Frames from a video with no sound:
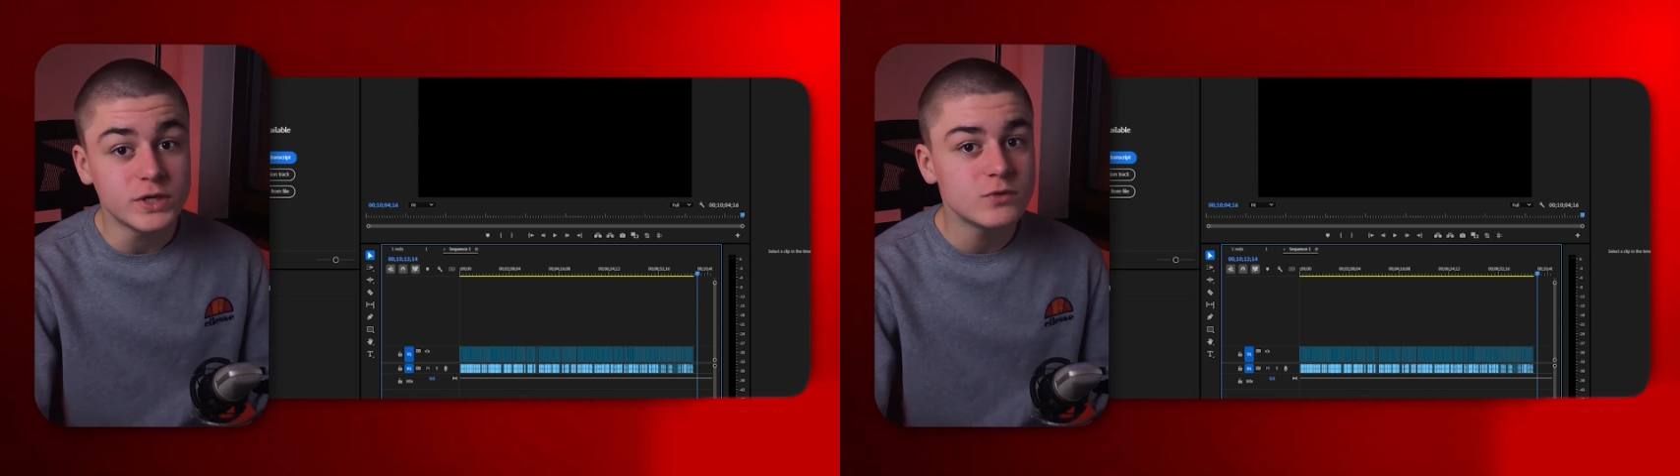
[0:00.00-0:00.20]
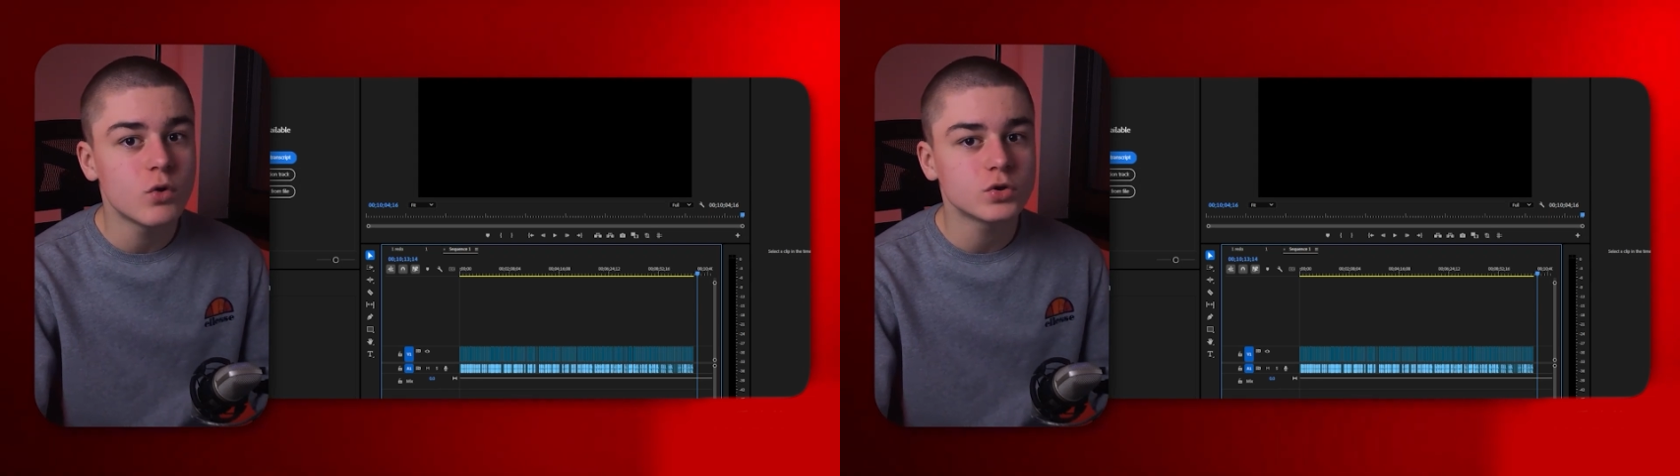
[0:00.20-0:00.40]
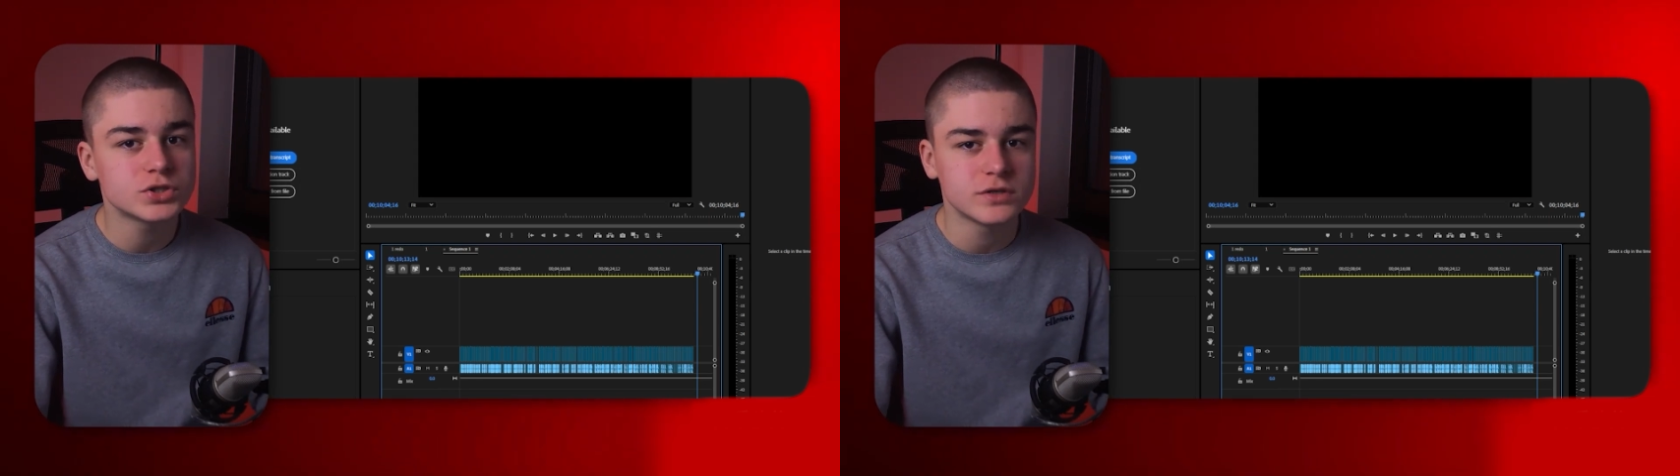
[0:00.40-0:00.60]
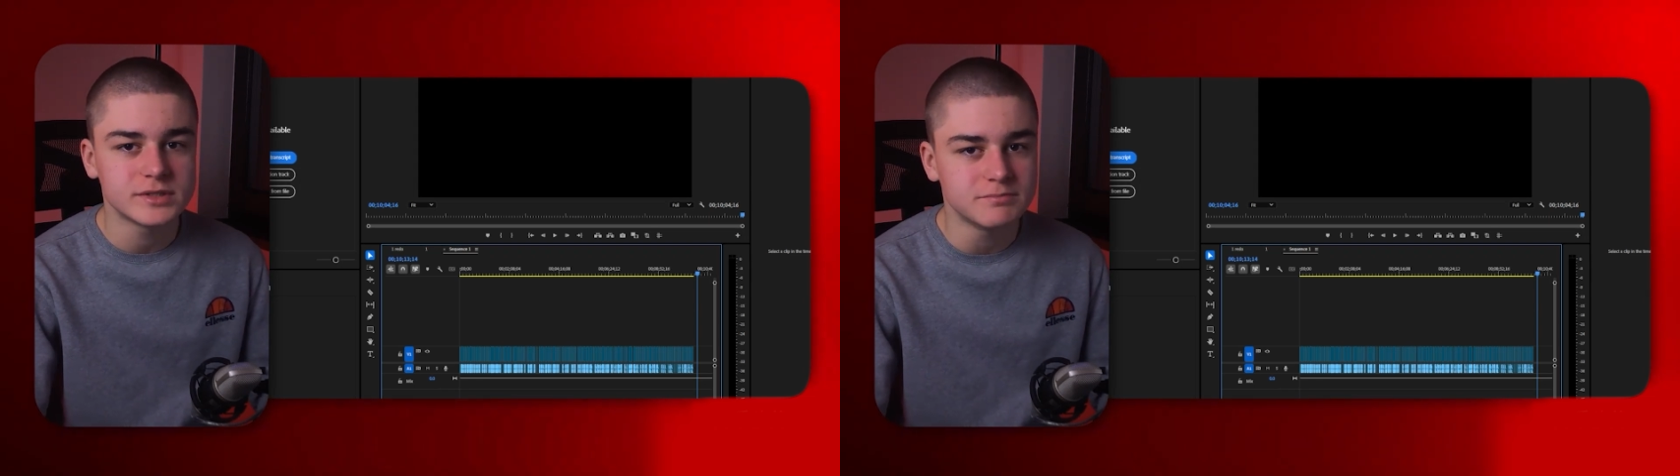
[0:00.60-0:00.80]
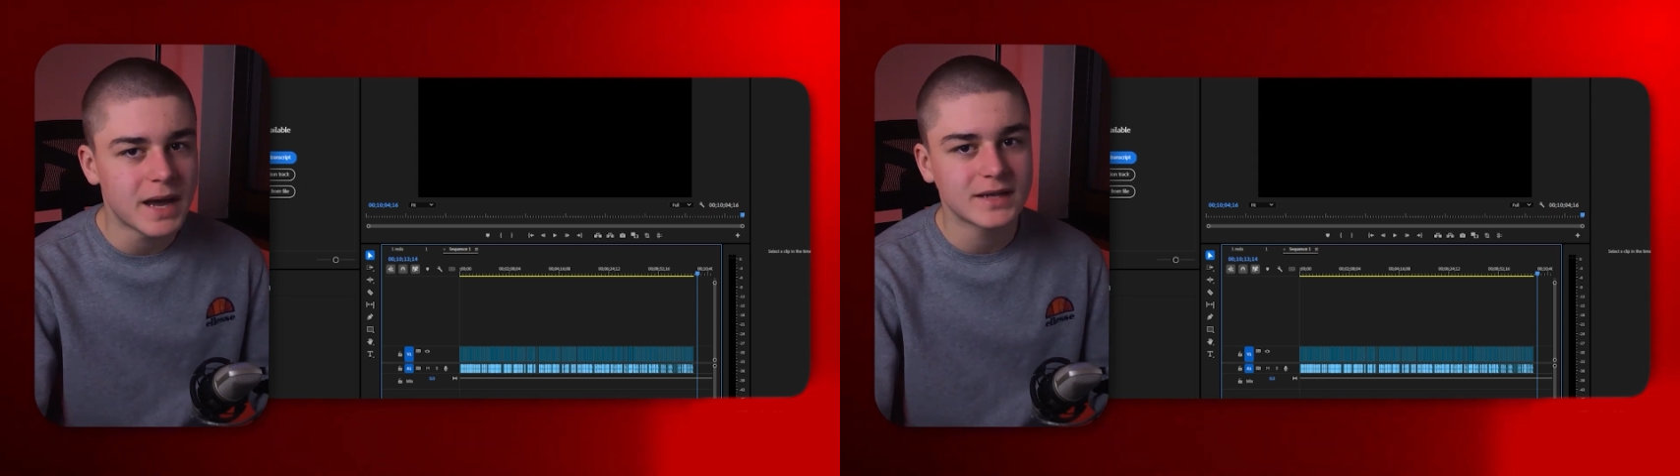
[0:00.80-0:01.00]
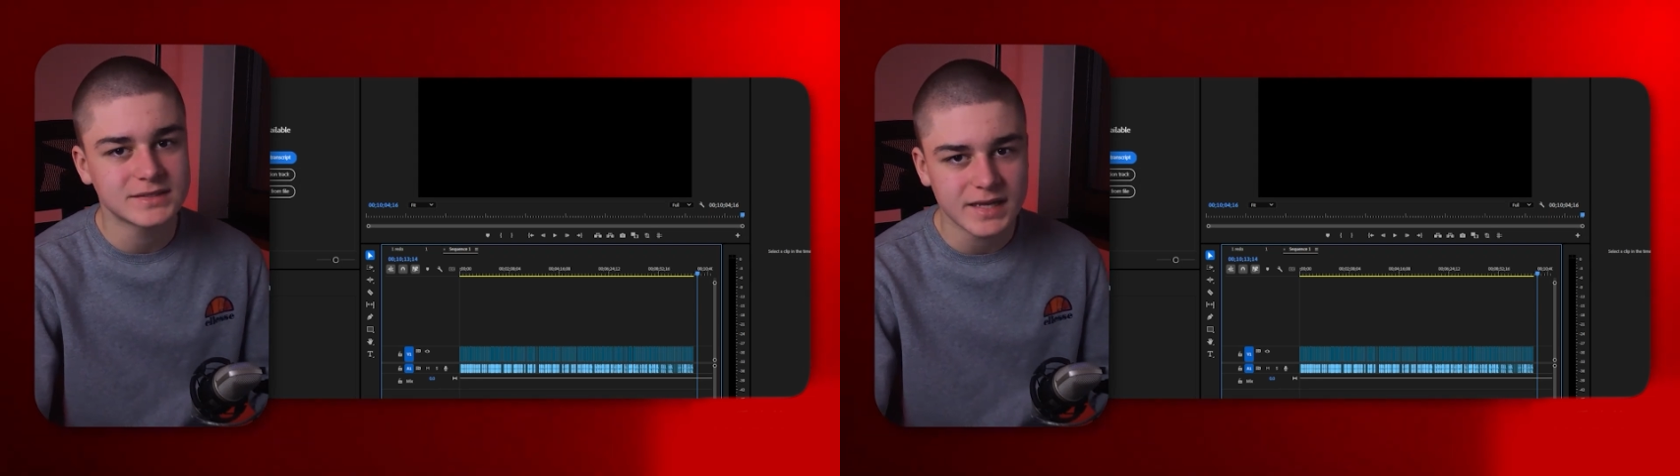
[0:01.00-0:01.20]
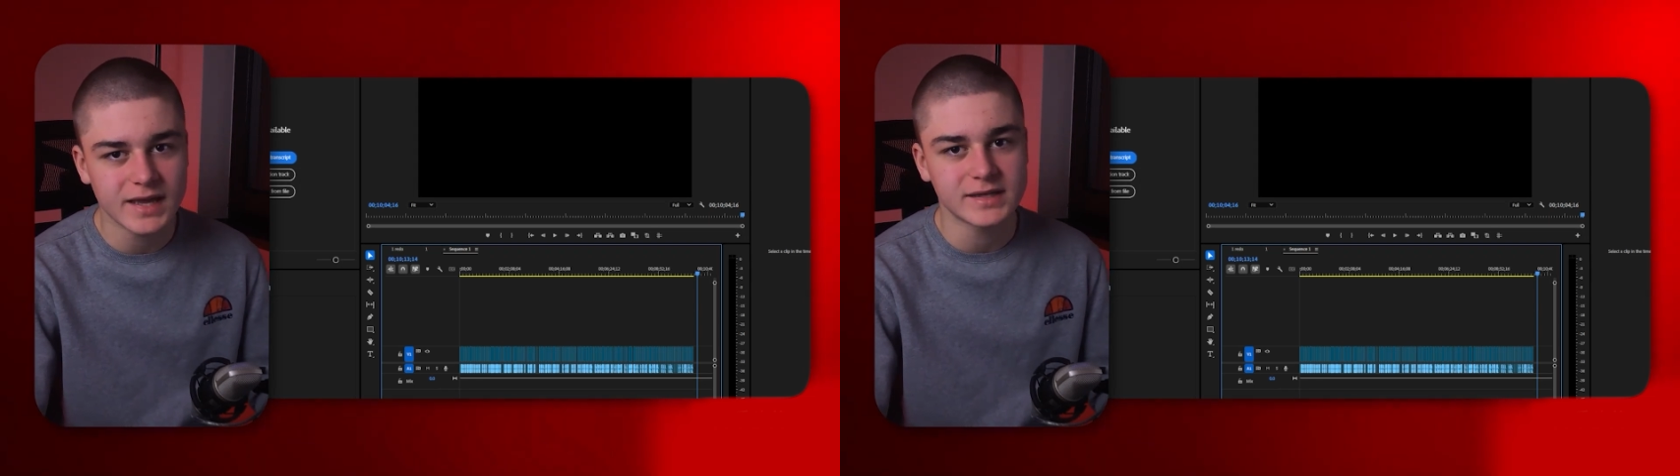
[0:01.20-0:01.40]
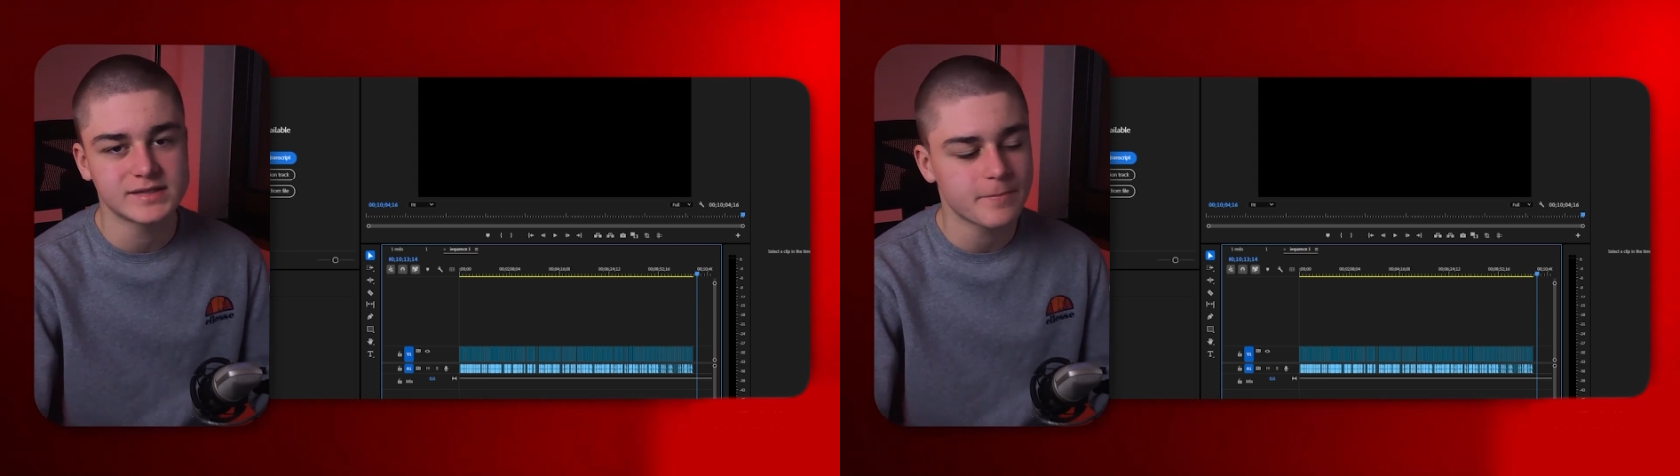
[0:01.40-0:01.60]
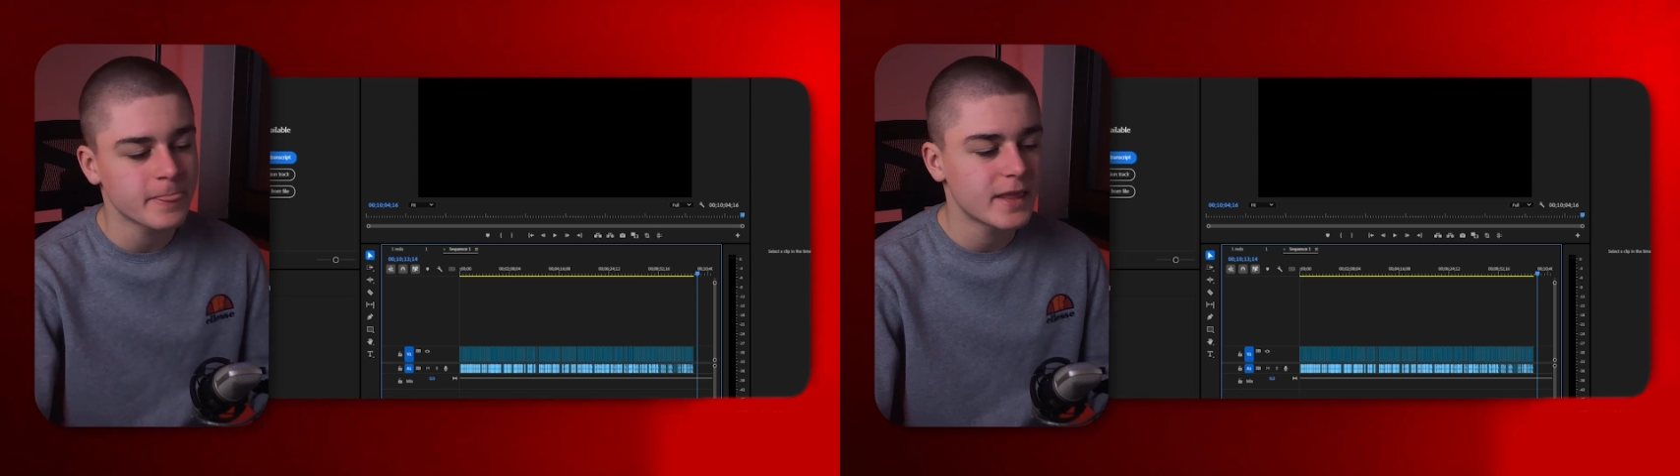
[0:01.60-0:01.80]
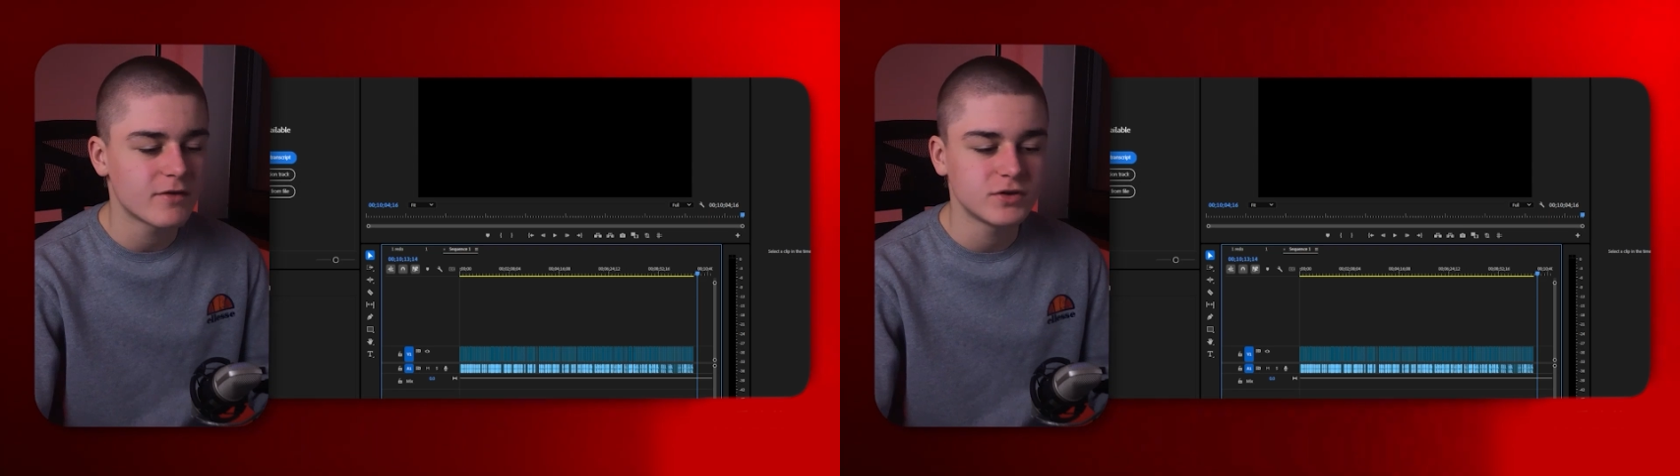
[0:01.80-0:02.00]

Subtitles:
re-watch those bad takes